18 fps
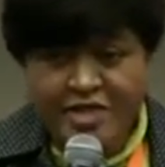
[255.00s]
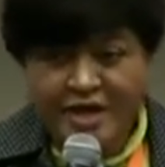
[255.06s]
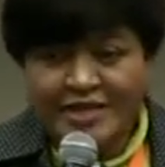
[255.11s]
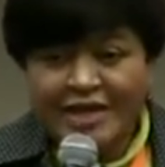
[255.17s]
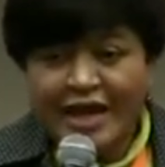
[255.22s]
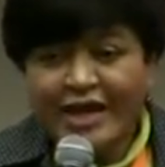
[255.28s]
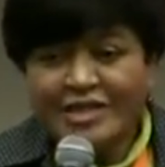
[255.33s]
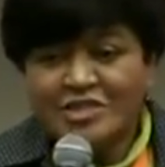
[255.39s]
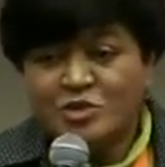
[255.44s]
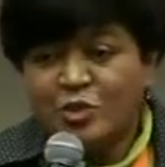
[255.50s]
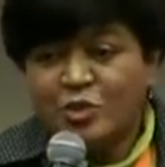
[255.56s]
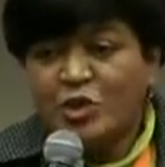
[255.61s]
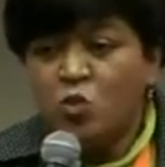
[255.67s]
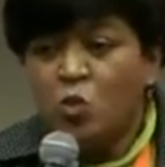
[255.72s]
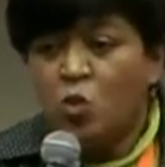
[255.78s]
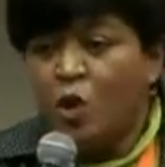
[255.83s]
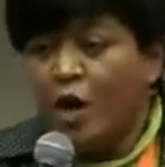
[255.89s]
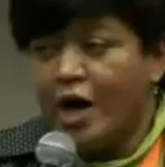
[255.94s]
that has
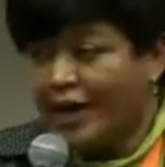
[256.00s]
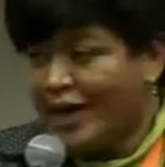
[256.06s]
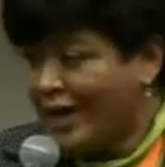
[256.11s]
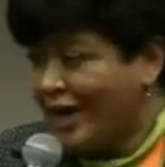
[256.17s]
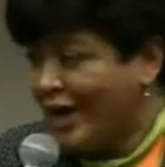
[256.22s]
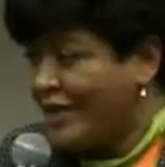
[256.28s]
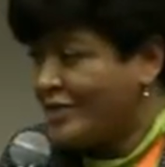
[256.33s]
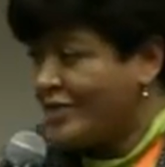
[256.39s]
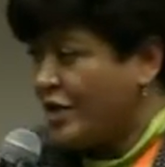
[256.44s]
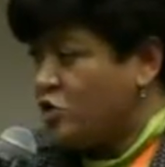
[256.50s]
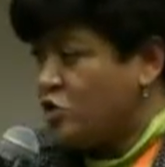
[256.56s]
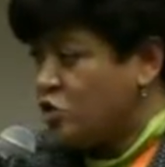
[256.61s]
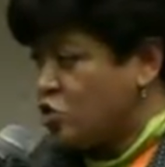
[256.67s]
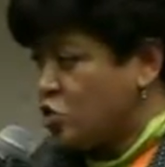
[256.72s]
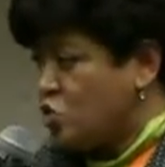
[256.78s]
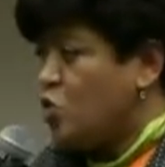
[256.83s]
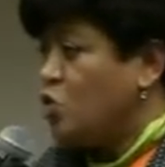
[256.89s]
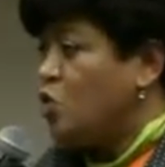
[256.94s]
been working at our
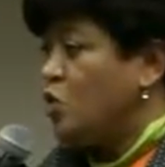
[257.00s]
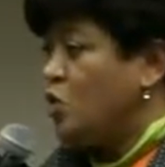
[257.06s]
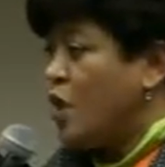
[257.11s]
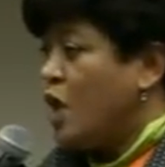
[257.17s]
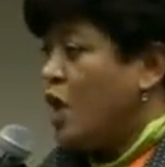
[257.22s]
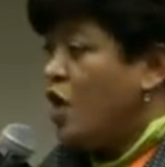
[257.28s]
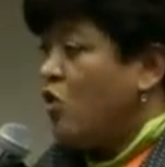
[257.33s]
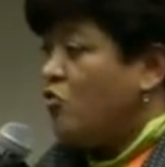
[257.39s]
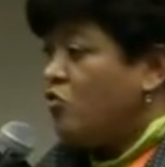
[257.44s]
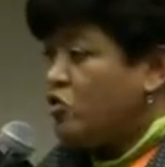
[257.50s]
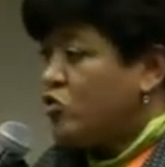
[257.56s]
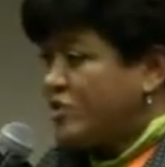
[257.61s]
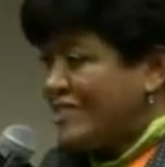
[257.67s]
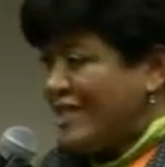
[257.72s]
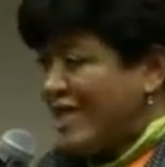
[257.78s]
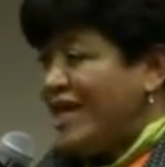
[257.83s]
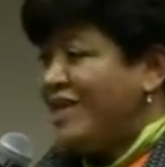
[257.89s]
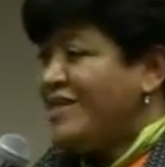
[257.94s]
school for
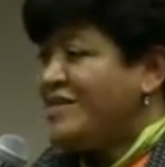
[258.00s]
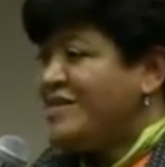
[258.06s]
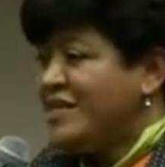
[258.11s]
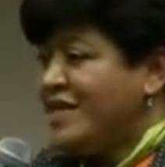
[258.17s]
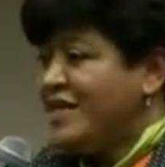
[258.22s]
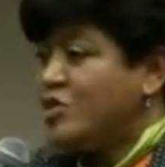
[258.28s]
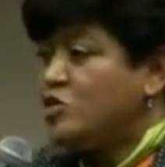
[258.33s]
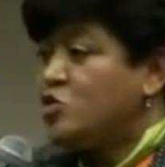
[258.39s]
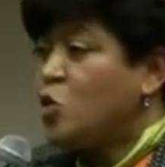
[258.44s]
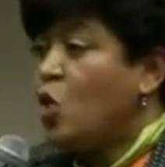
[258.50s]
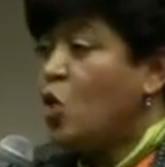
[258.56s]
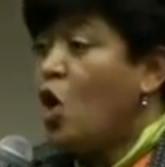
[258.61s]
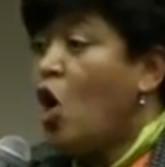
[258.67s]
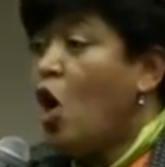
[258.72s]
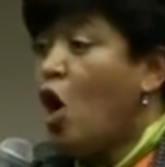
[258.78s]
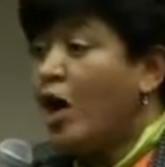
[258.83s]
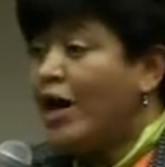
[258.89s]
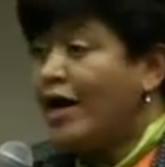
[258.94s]
10 years or
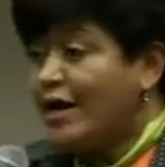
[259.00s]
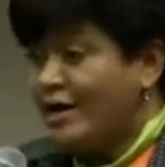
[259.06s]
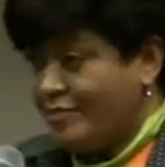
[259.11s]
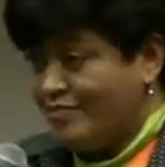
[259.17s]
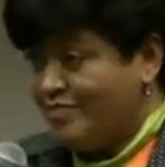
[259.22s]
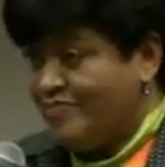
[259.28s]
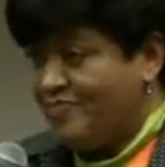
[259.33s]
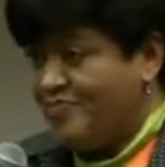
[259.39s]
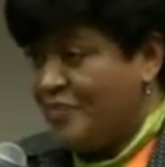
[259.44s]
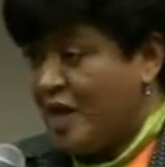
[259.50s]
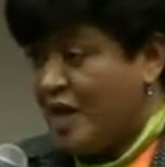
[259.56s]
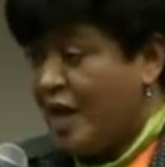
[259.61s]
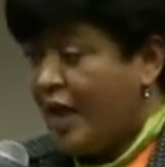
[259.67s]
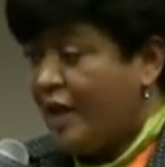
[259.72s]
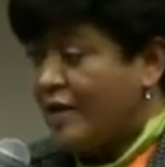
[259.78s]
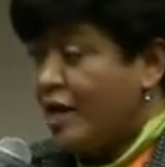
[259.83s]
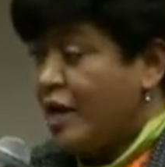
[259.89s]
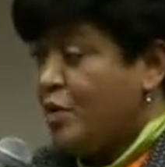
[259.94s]
longer.
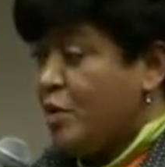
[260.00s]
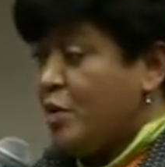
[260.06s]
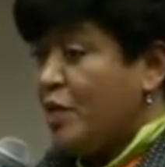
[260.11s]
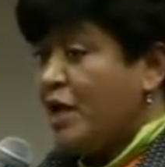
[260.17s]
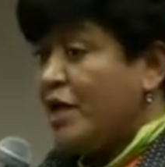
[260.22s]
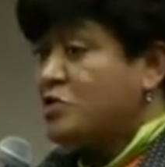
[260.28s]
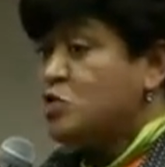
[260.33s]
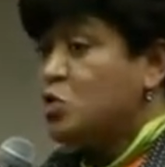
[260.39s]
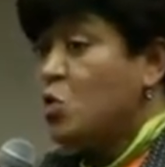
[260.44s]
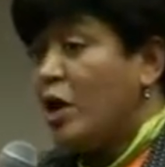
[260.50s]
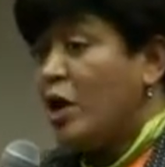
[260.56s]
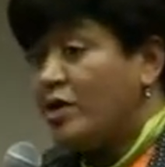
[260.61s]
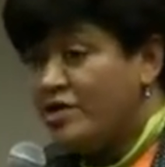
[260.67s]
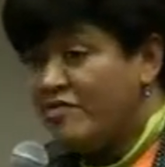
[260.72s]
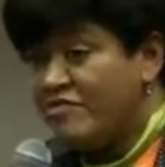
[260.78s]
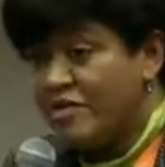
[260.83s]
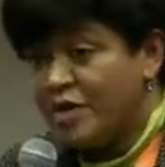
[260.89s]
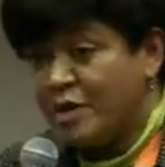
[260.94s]
And Habiba is
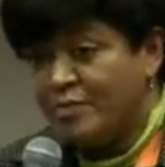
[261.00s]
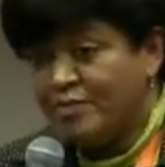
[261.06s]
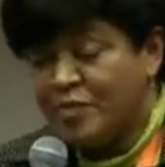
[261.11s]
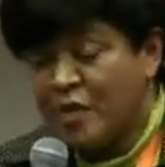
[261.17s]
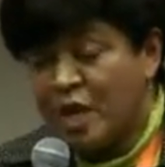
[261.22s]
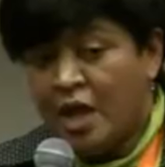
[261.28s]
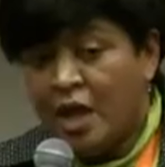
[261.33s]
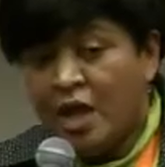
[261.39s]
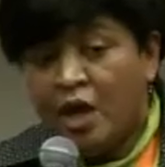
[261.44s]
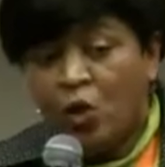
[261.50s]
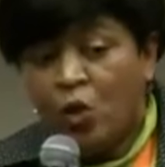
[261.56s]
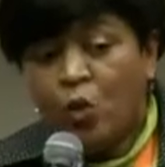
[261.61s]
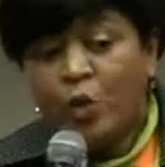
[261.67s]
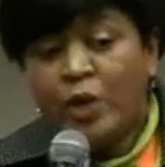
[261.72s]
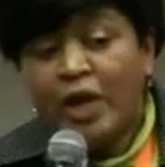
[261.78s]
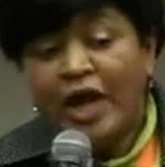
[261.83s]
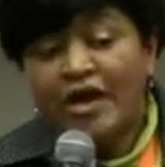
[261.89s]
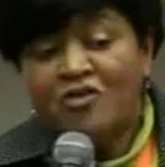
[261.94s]
one of them.
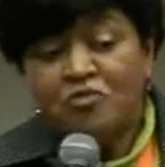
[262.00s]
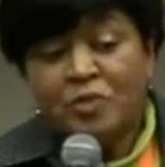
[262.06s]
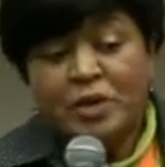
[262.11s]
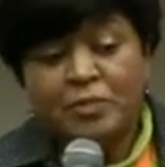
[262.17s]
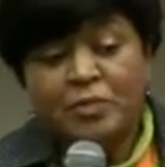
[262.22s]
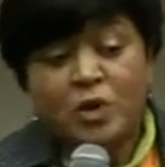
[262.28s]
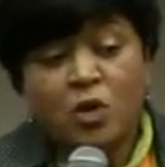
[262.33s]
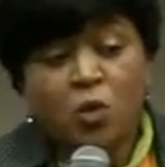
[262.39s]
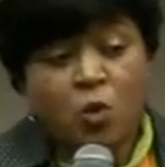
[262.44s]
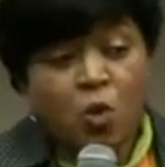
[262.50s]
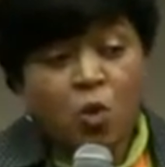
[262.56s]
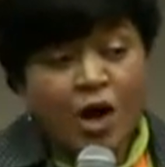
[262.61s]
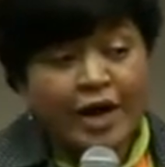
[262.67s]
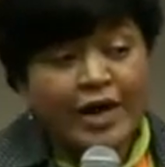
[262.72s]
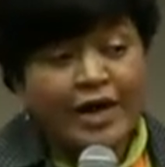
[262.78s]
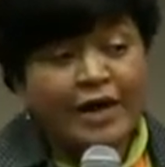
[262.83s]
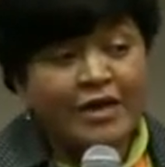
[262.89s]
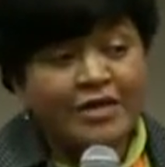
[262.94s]
We have people
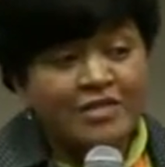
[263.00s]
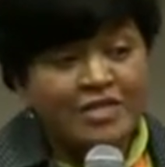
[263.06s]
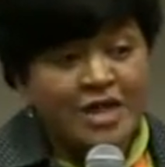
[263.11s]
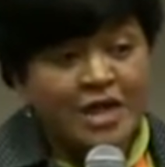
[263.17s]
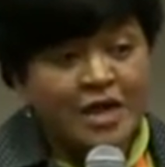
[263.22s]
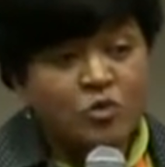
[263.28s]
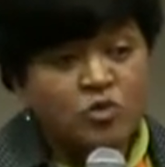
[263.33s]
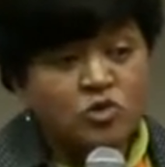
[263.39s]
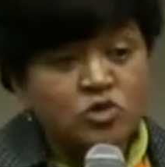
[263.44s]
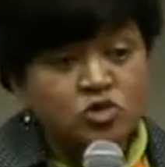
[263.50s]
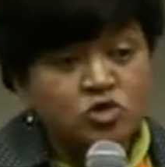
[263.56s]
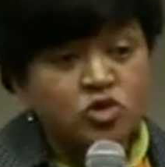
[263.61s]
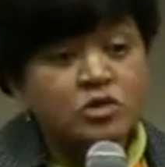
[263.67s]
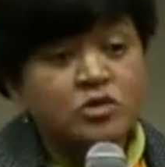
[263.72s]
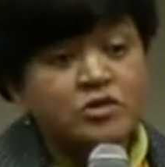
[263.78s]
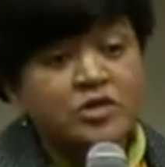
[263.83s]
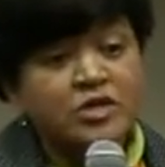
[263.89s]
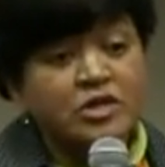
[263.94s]
working there whose
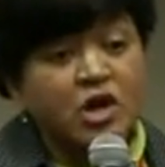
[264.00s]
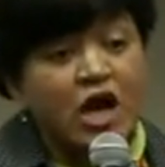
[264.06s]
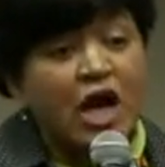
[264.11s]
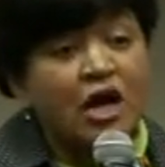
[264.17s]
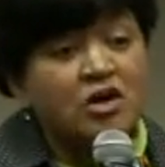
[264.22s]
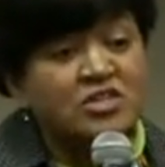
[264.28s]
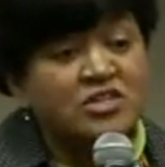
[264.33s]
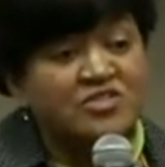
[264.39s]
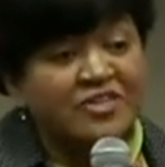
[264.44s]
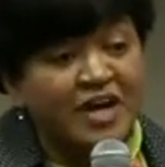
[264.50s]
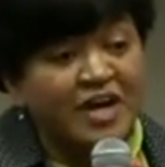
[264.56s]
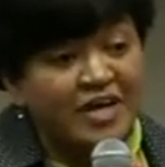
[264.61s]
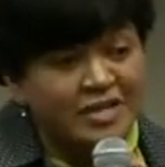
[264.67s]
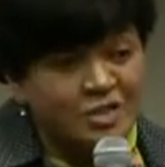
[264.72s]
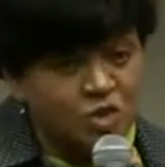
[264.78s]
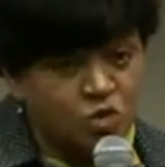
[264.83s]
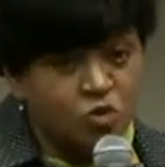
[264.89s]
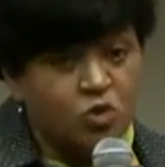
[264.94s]
children are out of
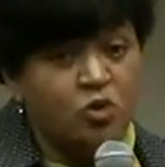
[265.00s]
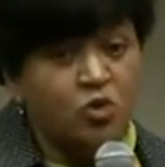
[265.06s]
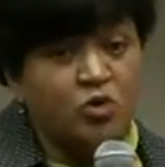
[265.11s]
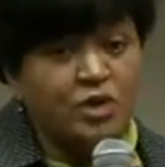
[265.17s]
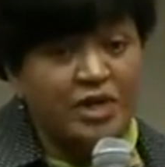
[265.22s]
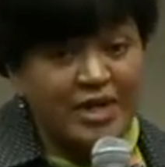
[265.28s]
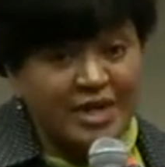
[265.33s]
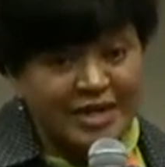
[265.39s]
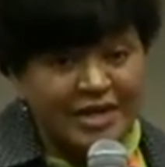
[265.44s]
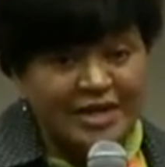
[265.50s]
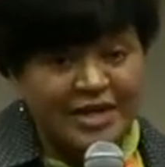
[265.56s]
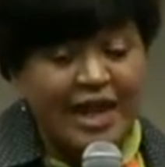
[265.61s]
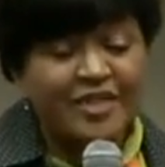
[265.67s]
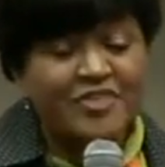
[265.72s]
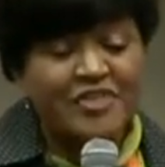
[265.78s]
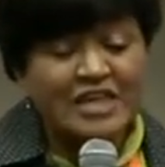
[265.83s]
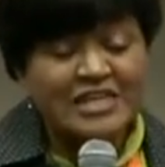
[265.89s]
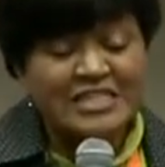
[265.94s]
high school already,
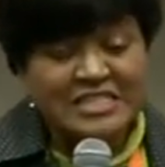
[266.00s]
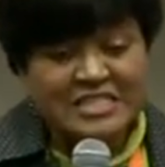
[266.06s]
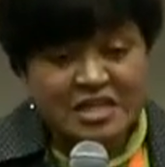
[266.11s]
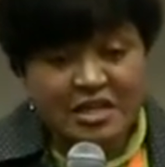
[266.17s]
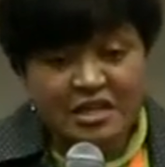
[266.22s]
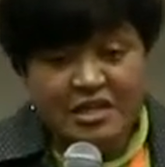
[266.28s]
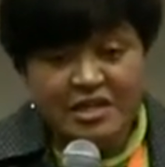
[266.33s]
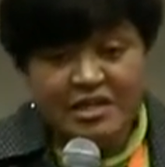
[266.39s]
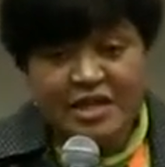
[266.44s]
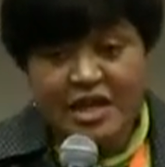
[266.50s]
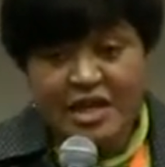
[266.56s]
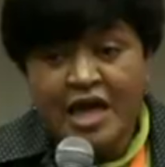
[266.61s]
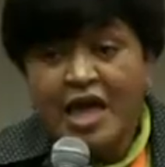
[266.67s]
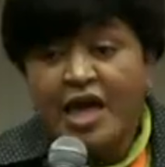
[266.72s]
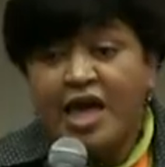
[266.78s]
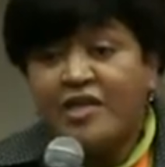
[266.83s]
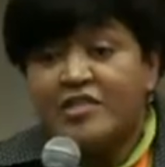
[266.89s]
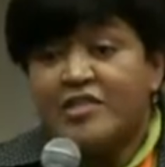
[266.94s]
and they're still there.
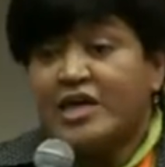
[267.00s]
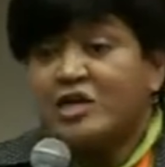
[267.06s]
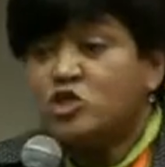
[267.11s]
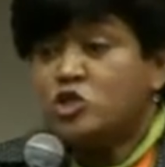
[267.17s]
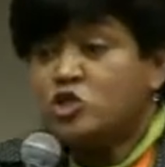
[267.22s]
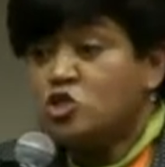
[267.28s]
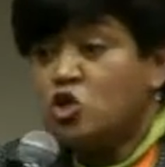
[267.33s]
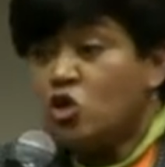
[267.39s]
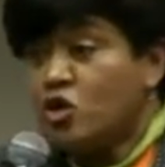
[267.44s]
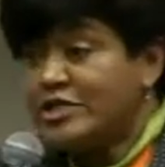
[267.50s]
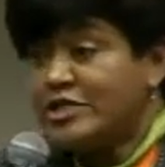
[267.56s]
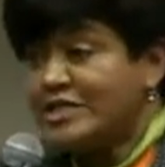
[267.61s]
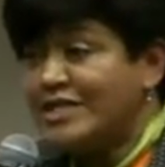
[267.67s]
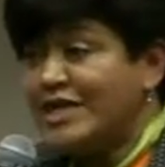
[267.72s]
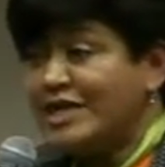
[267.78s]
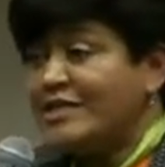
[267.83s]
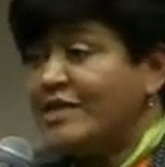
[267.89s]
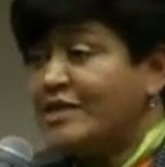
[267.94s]
They
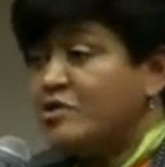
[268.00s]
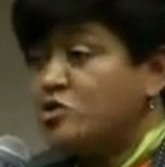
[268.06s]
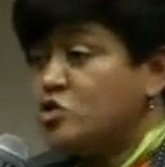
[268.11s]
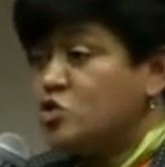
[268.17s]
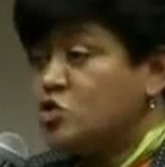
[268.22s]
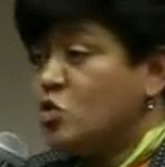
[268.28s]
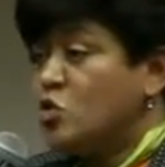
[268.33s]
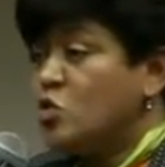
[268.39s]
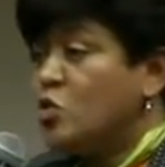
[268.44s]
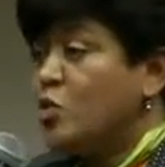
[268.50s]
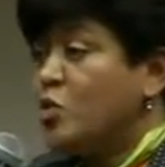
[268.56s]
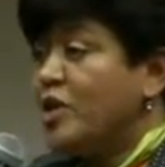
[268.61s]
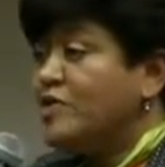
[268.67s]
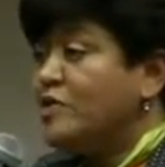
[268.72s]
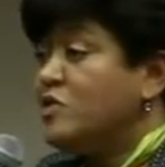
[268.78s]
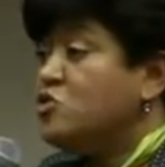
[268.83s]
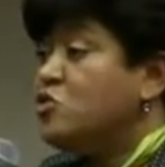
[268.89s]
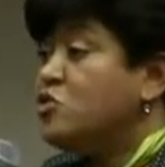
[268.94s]
started at our school
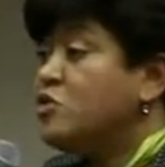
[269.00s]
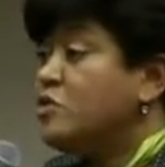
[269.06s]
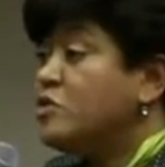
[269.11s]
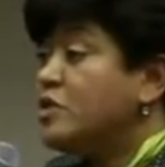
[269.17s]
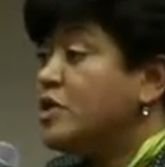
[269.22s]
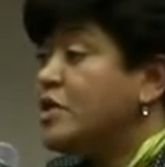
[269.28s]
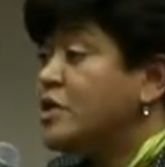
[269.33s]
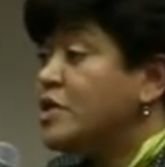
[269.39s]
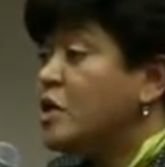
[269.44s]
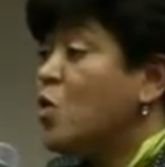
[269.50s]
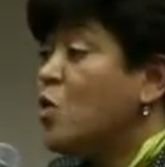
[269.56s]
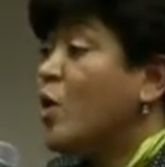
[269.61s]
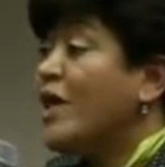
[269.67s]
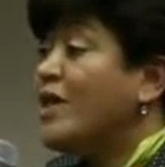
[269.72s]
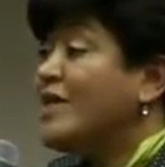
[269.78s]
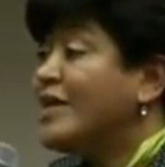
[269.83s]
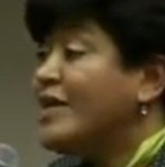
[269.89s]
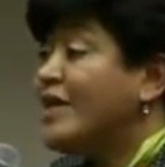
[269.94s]
when the children
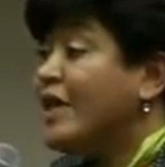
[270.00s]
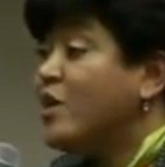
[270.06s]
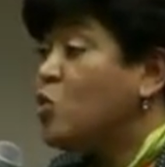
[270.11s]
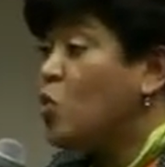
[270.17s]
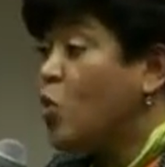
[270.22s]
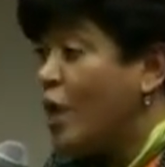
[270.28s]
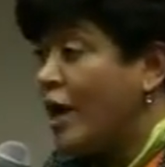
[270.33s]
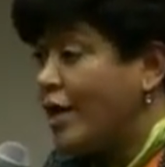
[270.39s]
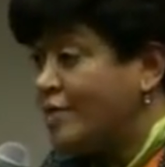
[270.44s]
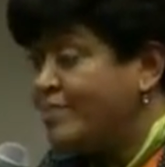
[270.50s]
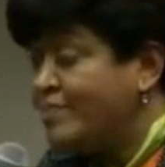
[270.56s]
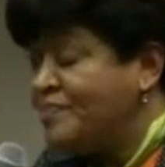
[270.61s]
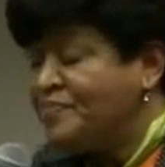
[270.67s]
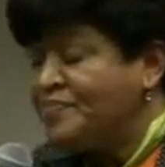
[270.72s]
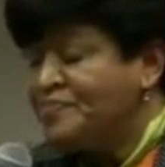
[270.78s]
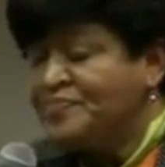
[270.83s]
were in grade 1.